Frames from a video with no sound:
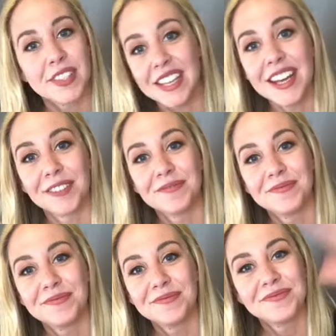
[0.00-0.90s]
see ya.
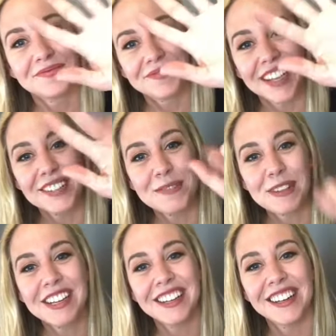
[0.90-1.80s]
Thanks for
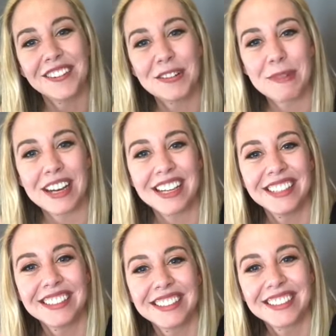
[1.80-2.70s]
being here,
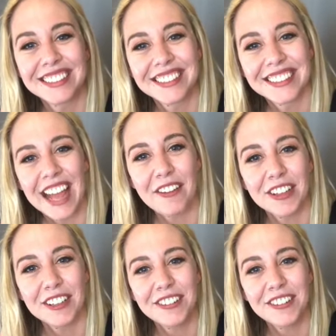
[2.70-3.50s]
everybody. Have a